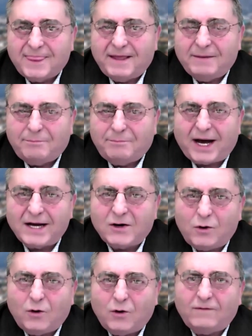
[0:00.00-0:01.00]
the
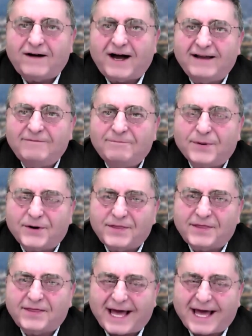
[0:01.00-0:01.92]
buck 05 per